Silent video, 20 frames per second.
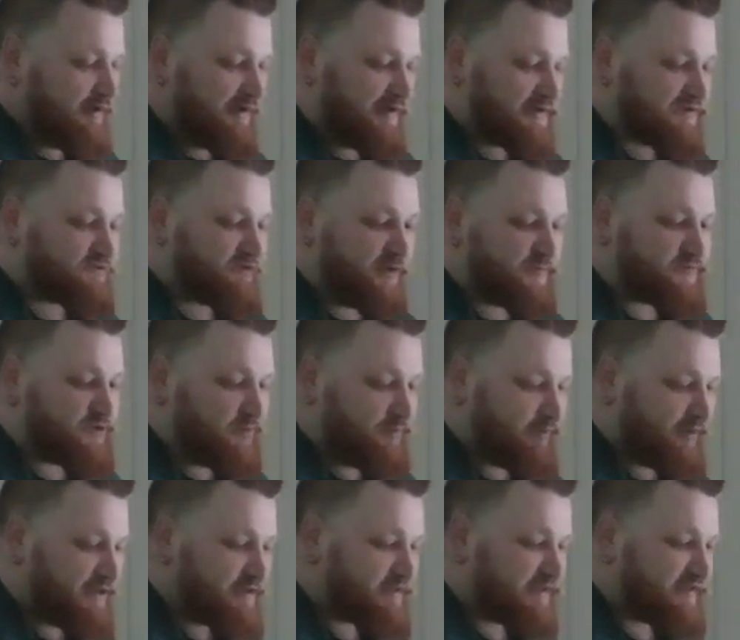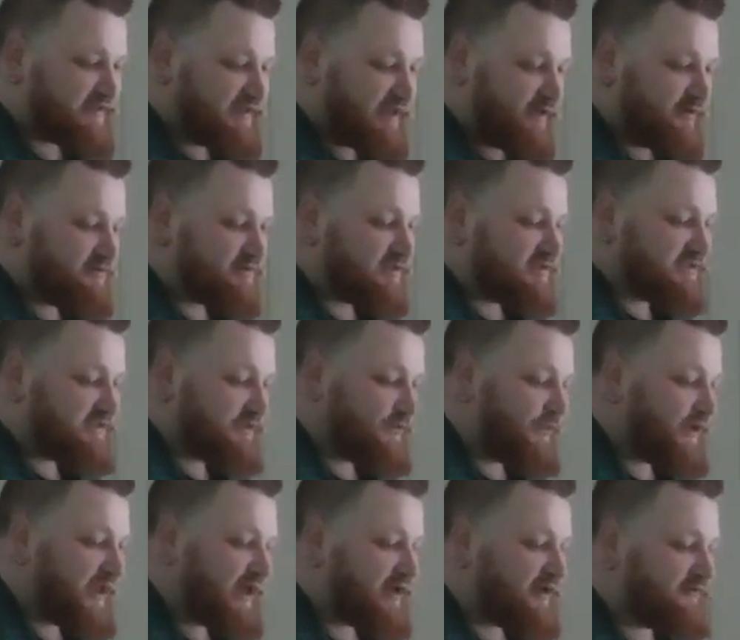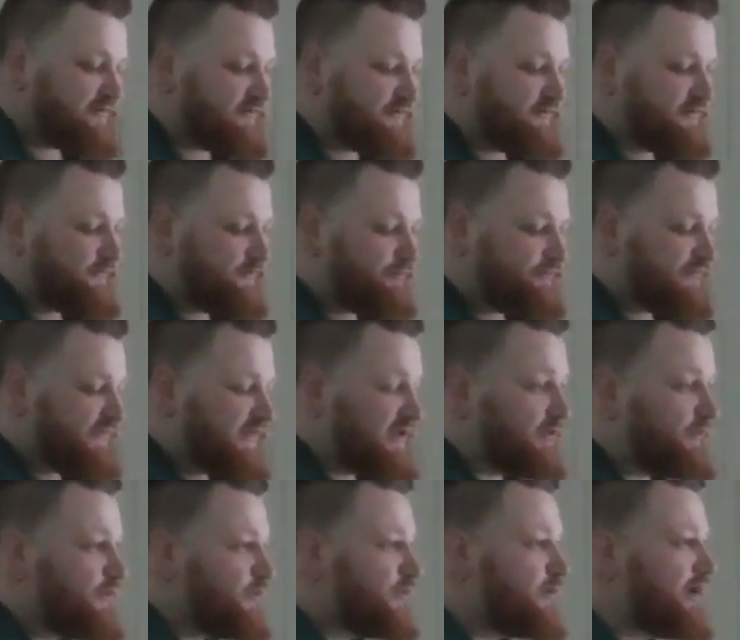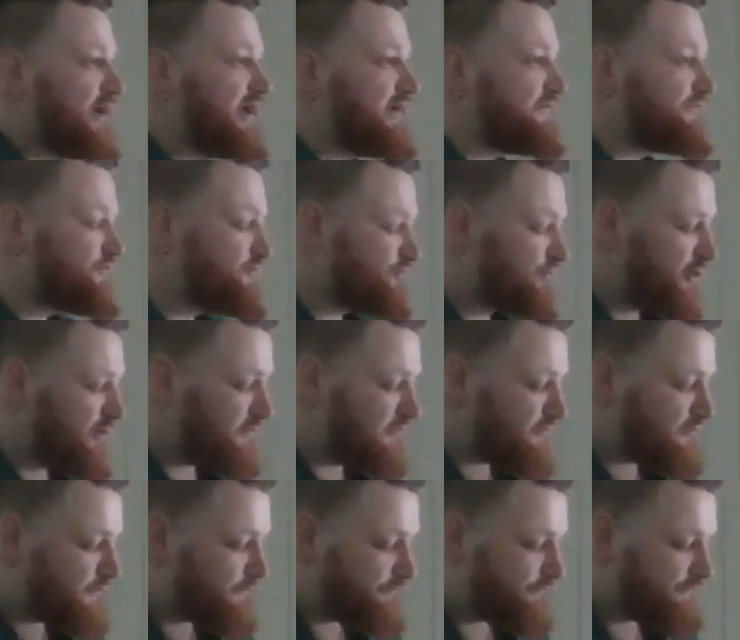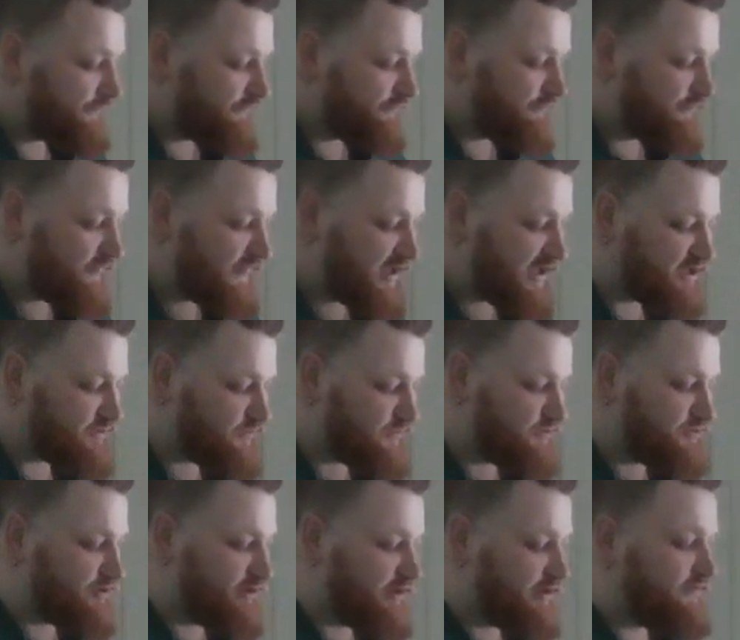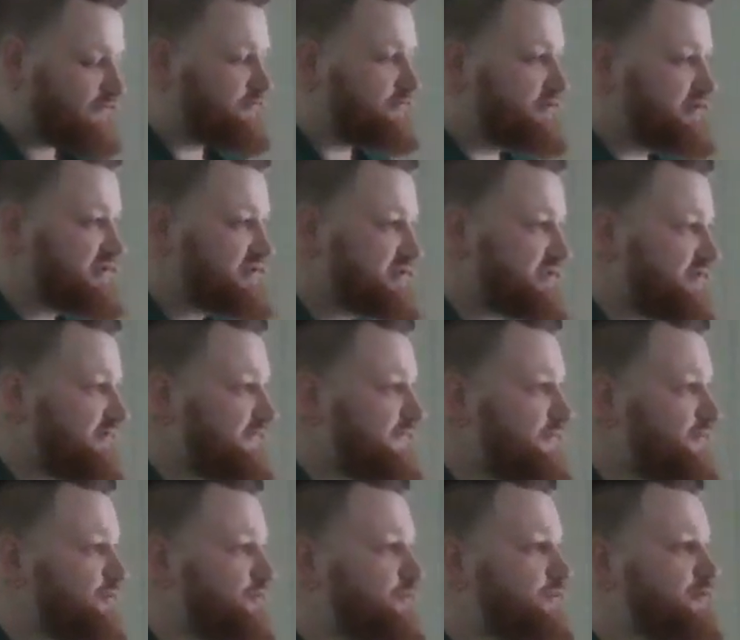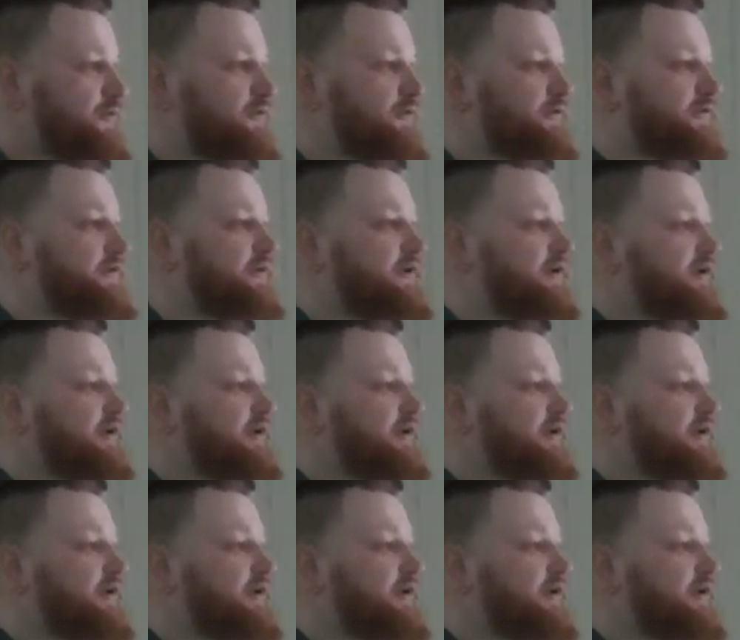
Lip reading: And Scripture plainly tells us that we will have trouble as we journey through this sin-filled world.